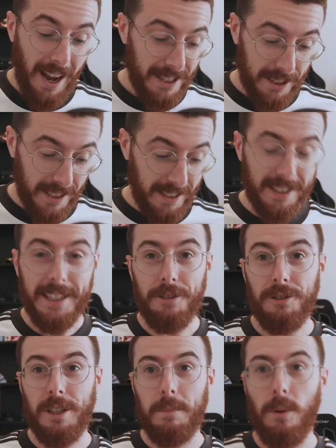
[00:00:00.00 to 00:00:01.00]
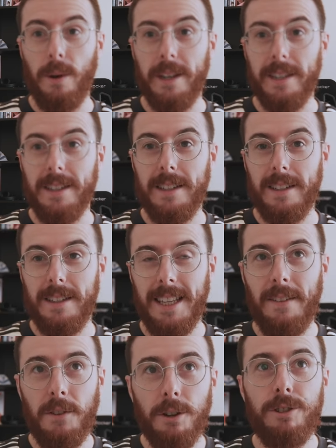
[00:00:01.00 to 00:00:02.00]
I just think it's an interesting point.
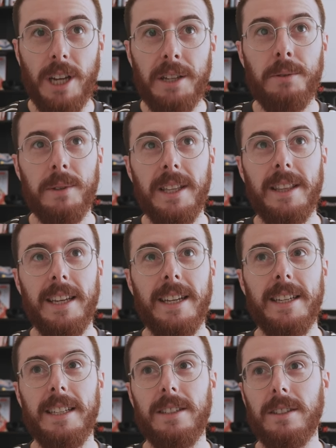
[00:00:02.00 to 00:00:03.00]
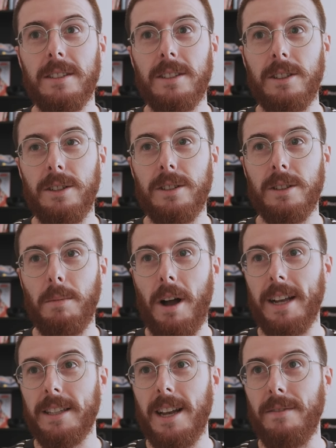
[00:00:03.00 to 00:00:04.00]
If you genuinely think it is because the
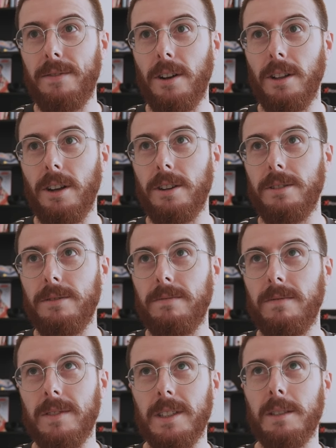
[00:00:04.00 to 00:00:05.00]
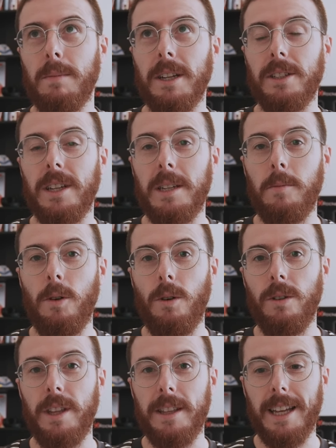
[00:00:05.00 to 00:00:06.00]
bikes can't follow as much
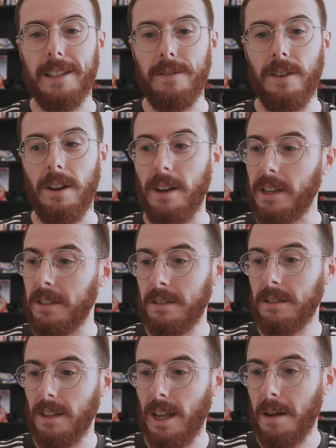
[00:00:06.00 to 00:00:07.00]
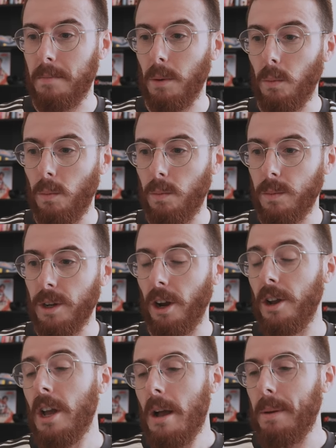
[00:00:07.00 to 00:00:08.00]
anymore, then that's fine. Um, but you know,
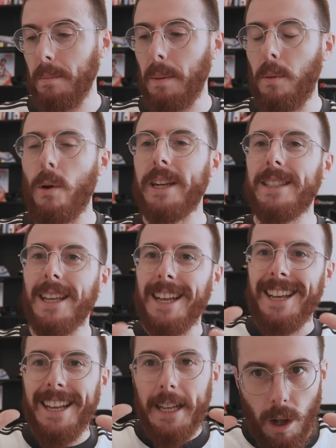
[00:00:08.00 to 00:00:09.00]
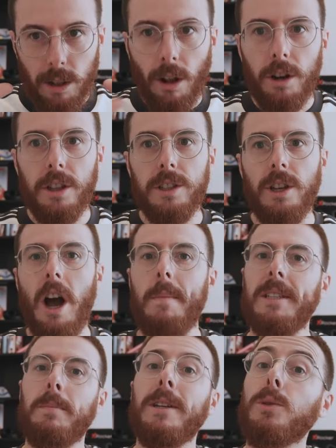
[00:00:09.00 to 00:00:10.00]
but my point is, a lot of the time
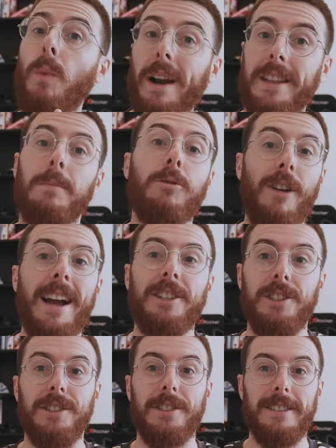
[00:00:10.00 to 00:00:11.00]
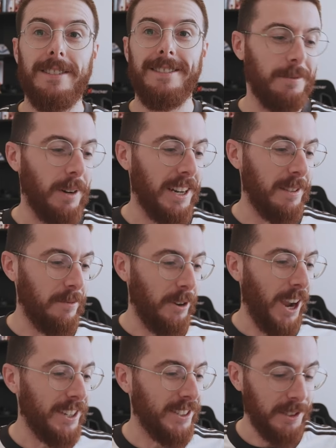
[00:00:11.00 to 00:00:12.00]
is because one of them crashes. One of them
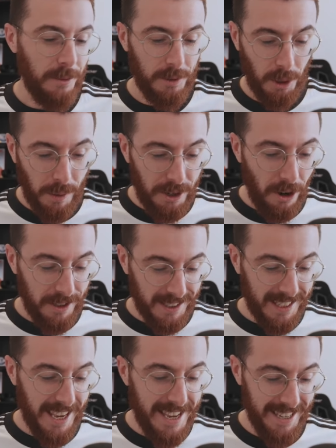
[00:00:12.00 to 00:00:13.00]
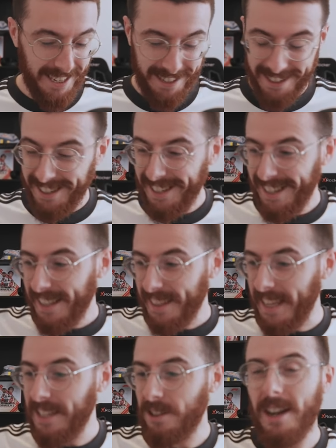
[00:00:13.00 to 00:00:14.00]
crashes. So we're not seeing
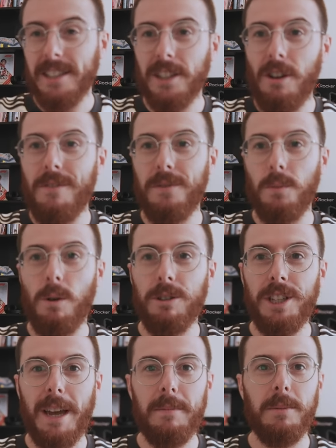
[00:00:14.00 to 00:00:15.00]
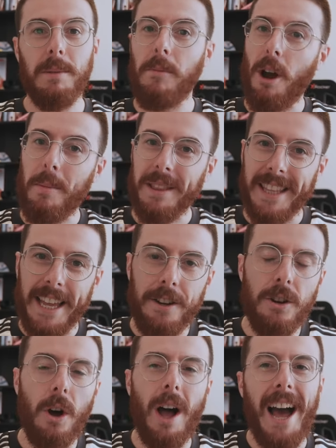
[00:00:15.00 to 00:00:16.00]
these guys that are going for world championship at the moment. They're
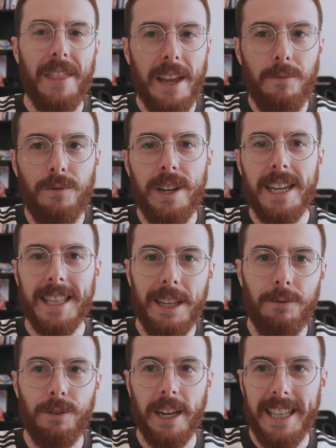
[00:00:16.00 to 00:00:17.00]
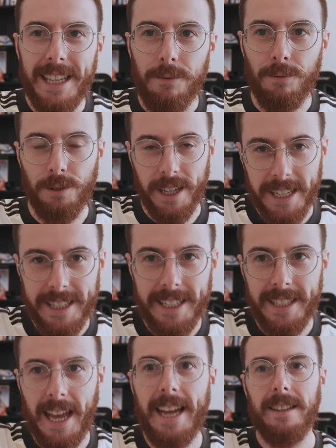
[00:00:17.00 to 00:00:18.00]
not. Are they really, really,
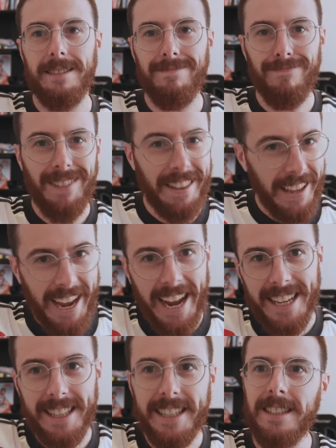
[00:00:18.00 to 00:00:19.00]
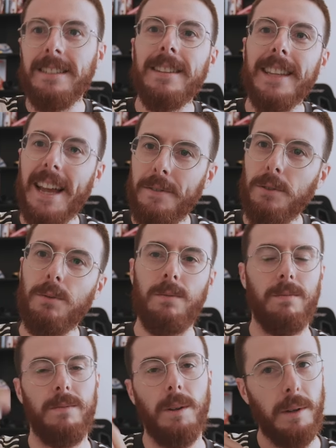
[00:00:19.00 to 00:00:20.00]
really that? Are they alien level?
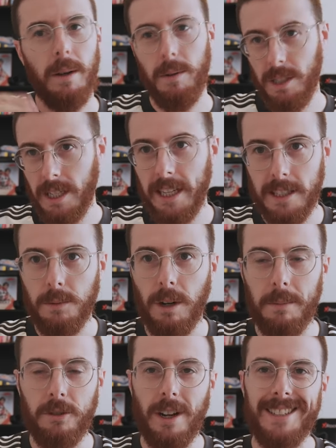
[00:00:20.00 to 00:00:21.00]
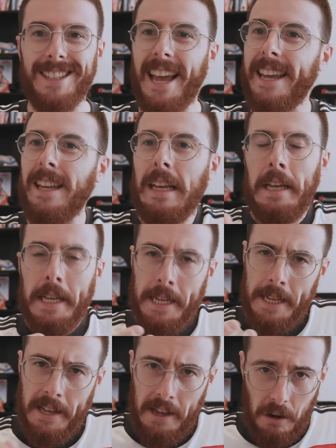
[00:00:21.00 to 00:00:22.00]
I guess is what I'm trying to say.
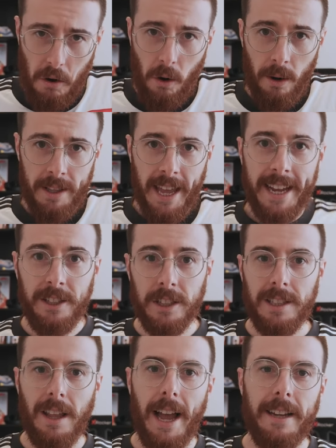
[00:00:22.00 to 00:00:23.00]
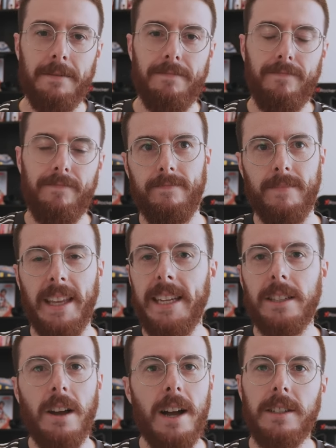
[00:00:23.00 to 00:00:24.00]
Or are they just like
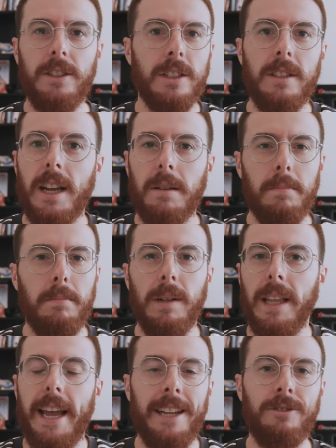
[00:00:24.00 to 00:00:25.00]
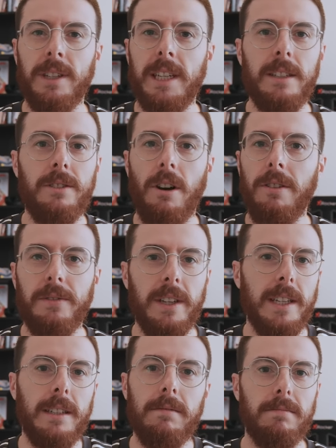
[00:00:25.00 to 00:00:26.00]
these guys are just like Melandri,
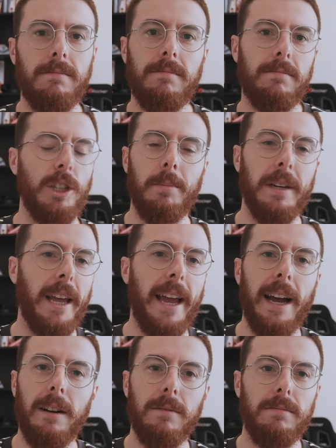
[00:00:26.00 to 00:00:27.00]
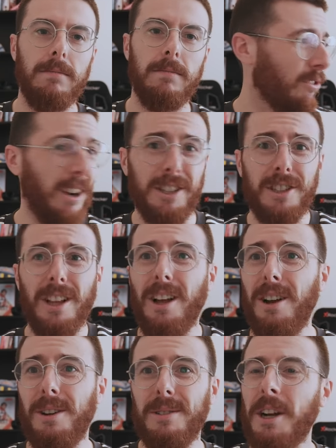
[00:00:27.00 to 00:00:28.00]
Dovi, Gibernau,
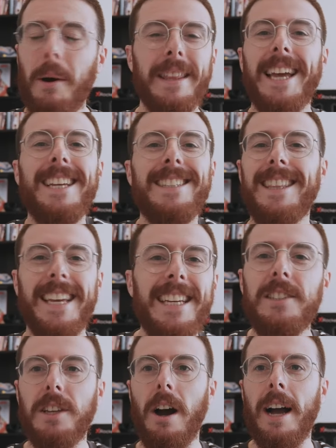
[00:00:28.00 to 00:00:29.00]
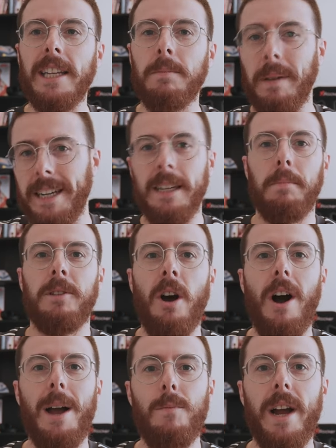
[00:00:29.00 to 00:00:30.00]
Crutchlow, you know, are they these guys, but in a
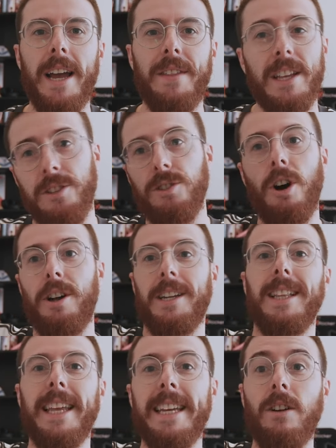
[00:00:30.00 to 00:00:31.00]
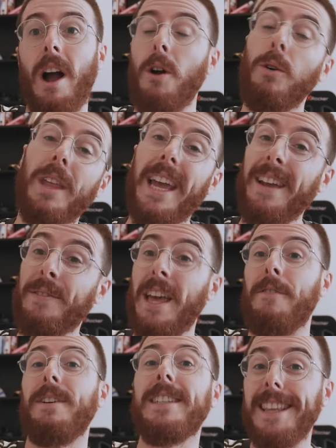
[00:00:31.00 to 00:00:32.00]
time where there's not an elite guy? Or if
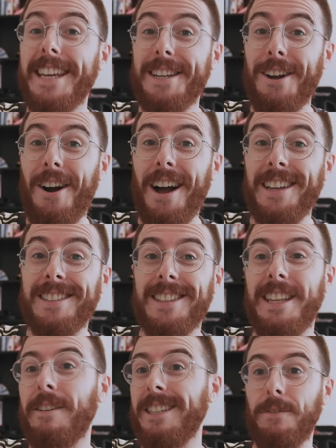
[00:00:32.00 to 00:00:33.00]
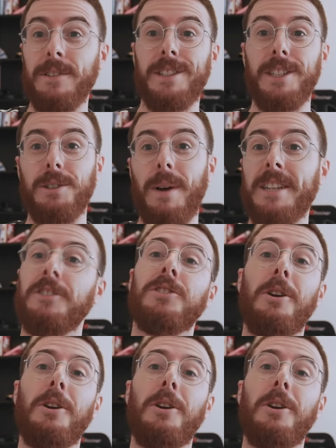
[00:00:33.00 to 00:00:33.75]
there is elite guys, they're in different situations.